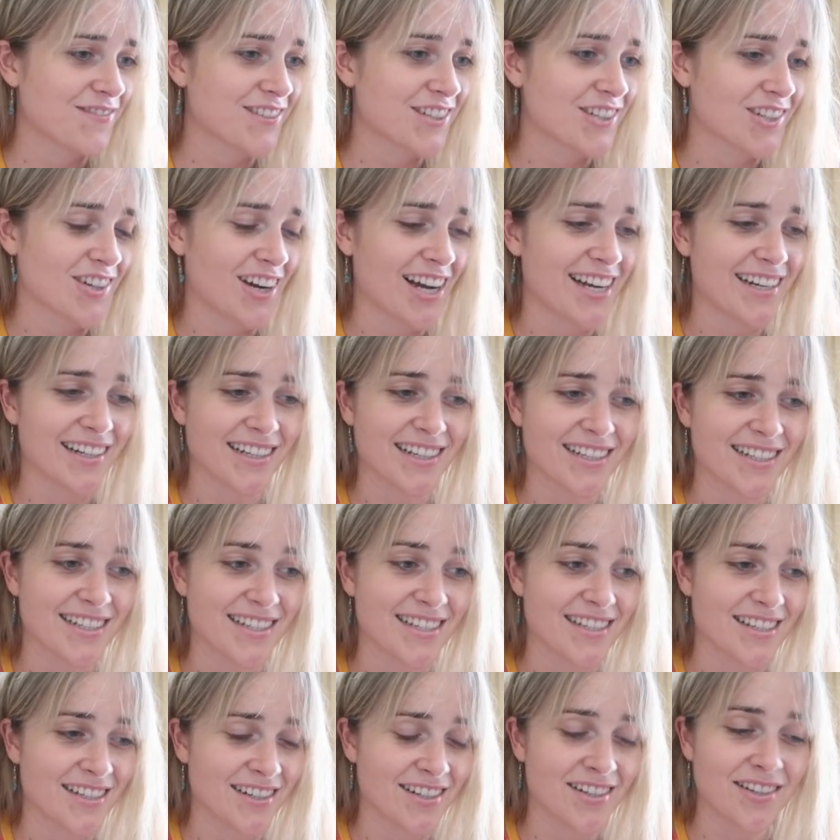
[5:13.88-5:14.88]
try to
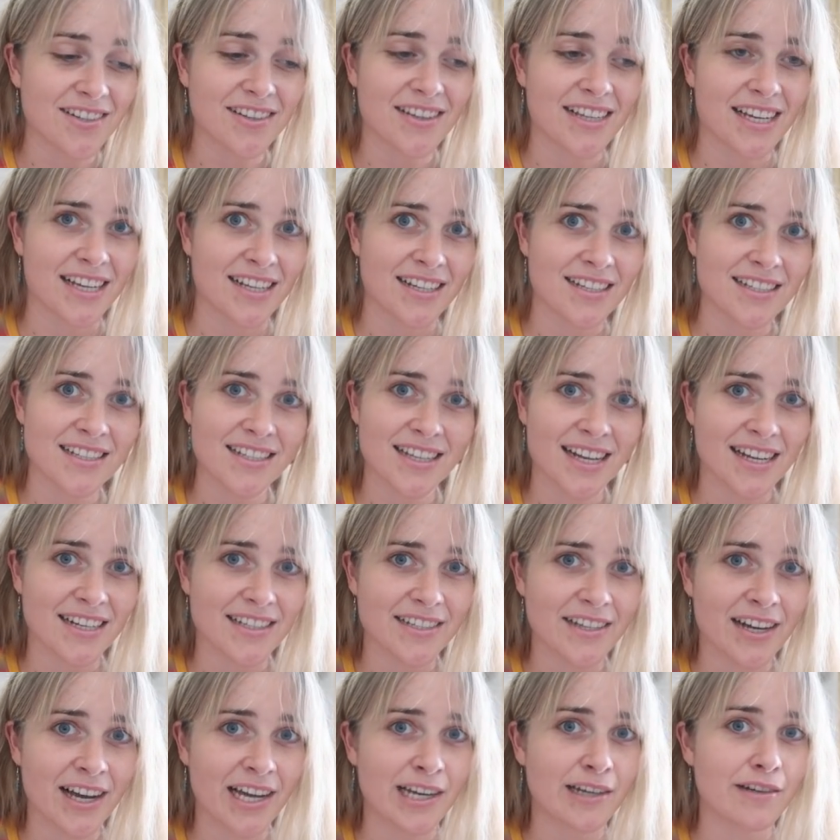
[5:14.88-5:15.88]
consider things
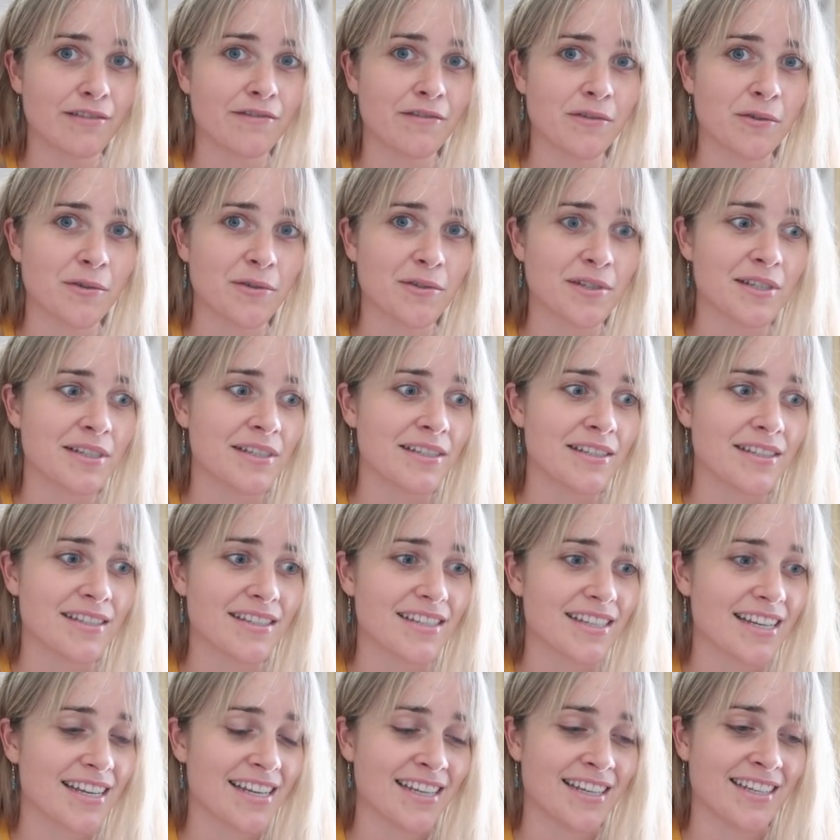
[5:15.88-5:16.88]
like tidal
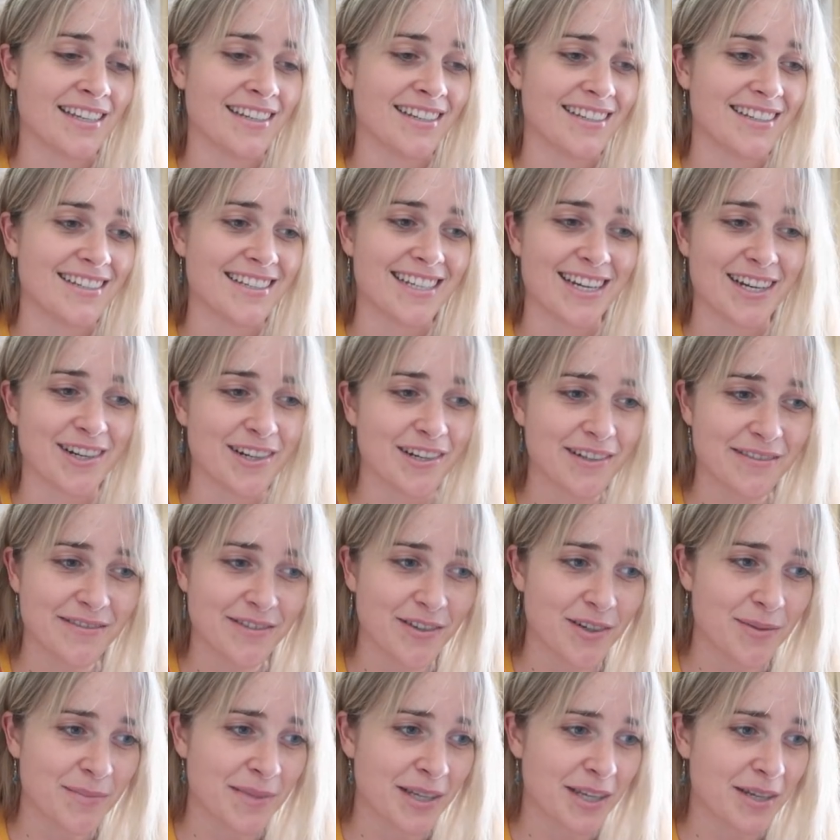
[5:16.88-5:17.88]
forces in
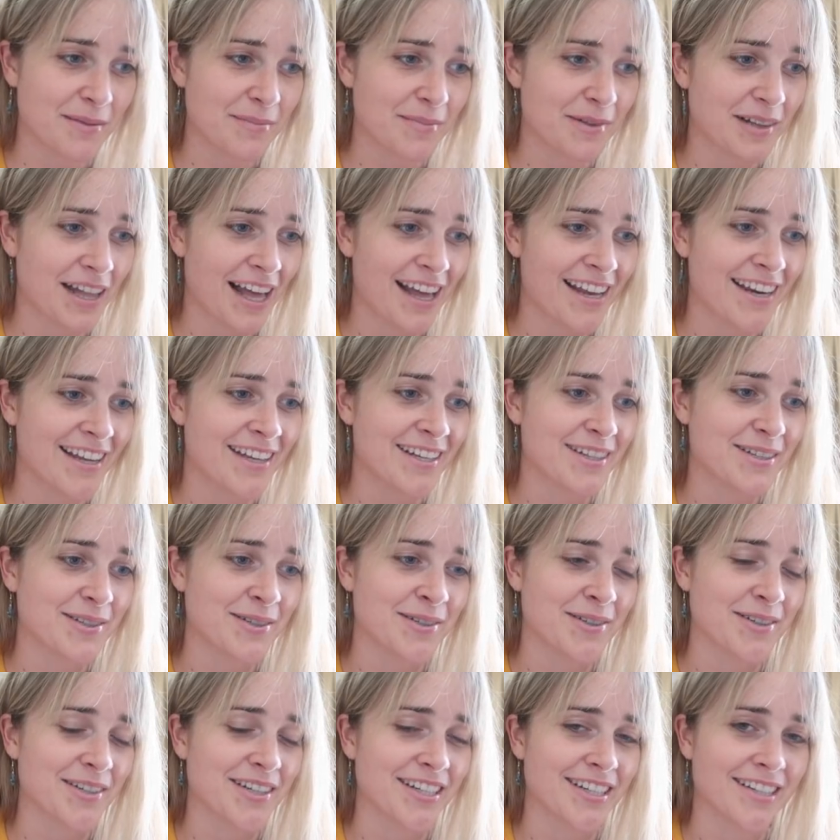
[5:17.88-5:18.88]
terraforming a planet,
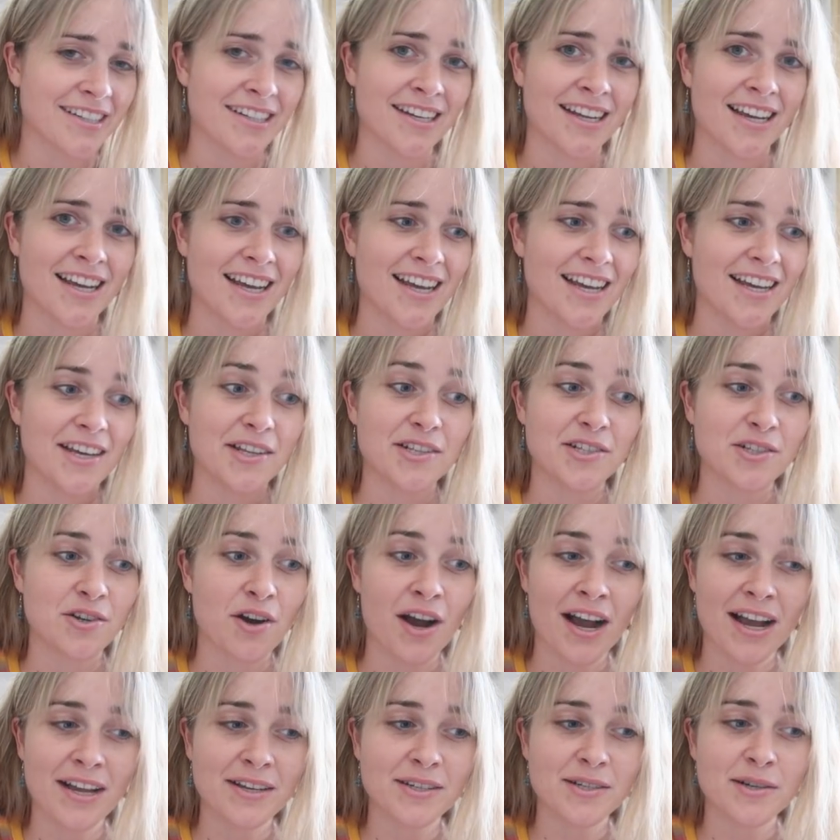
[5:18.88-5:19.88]
or in
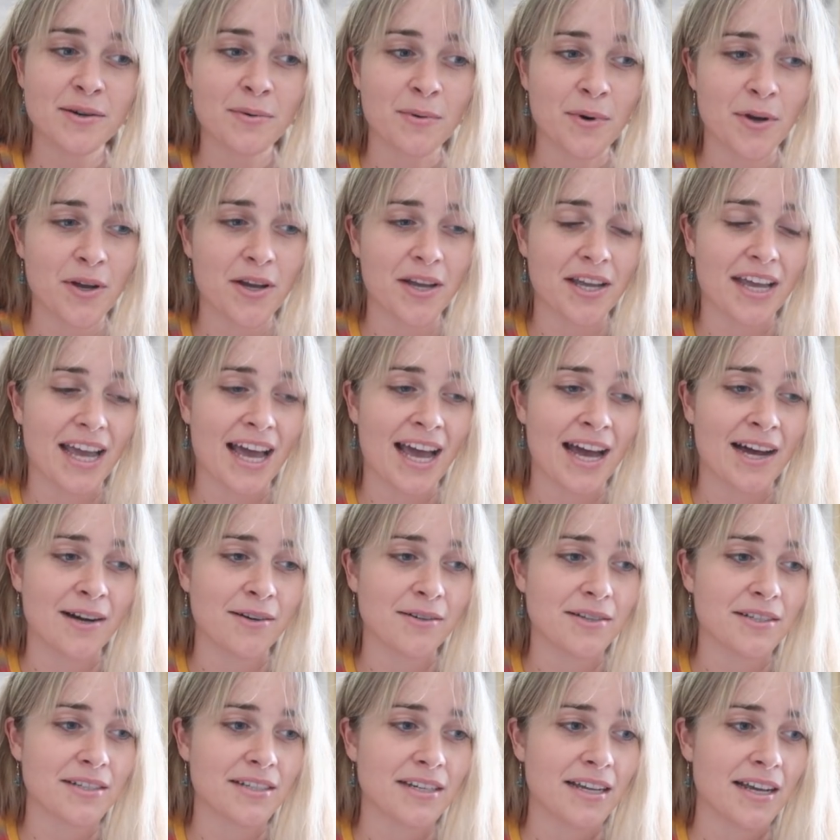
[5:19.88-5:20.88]
trying to work
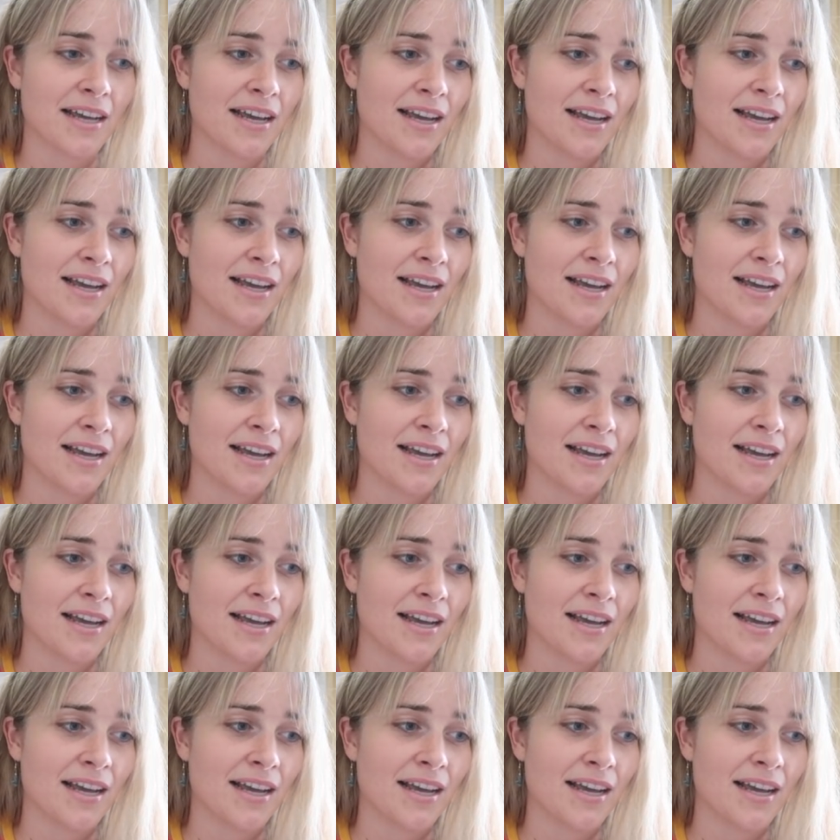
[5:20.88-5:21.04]
out